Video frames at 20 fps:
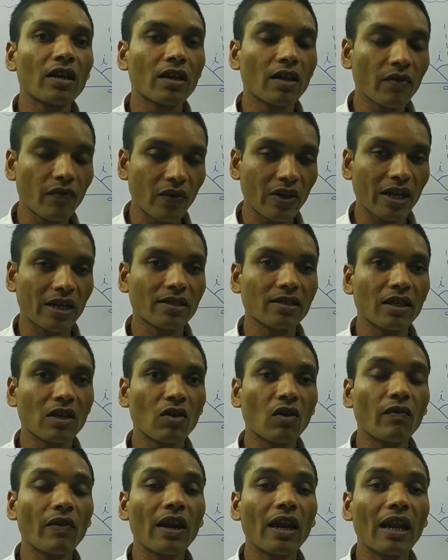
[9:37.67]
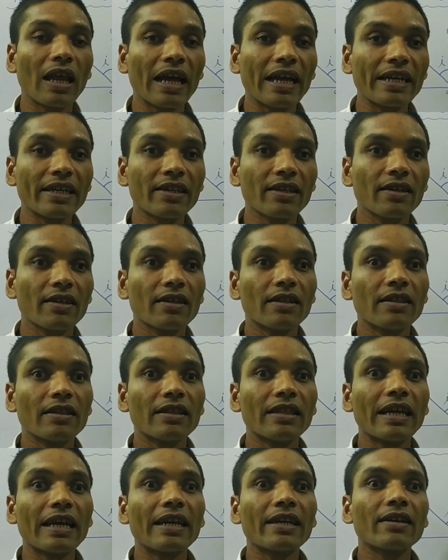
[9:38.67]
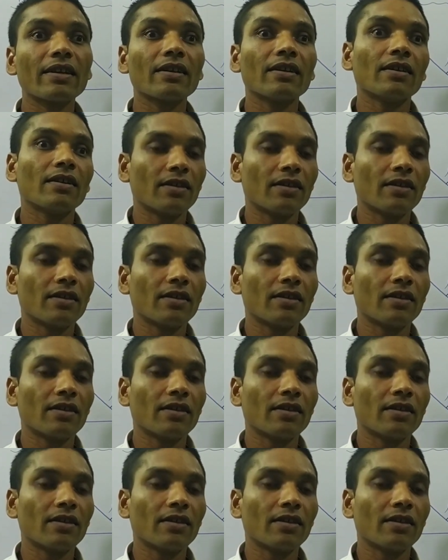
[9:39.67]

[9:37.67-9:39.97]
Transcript: refraction of light, that